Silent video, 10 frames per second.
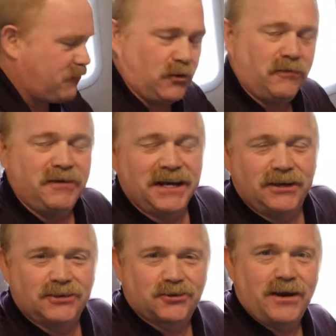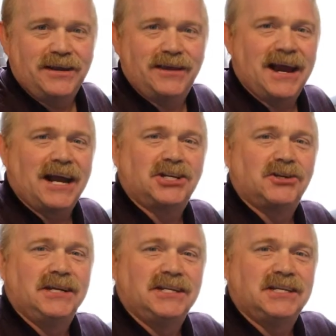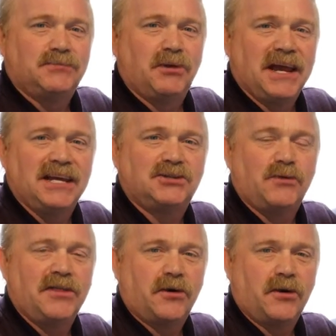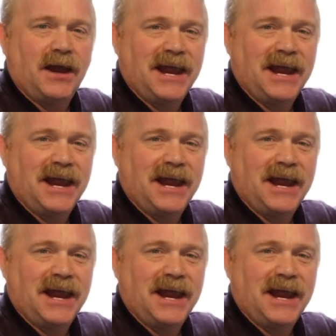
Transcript: full video screen that actually displays whether